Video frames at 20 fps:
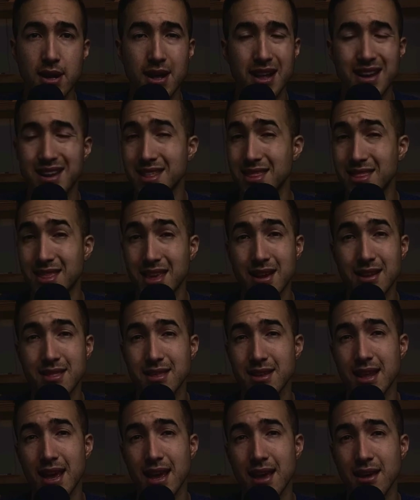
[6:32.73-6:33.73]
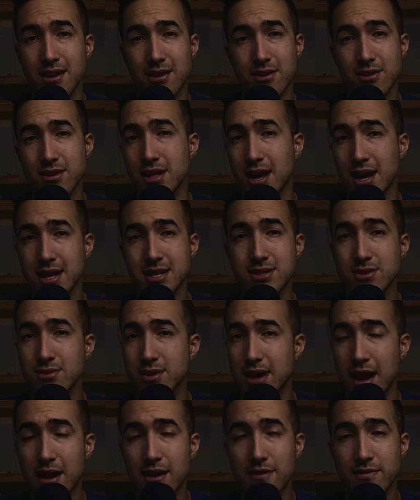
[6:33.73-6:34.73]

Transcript: And then at the end of the day, your clients don't care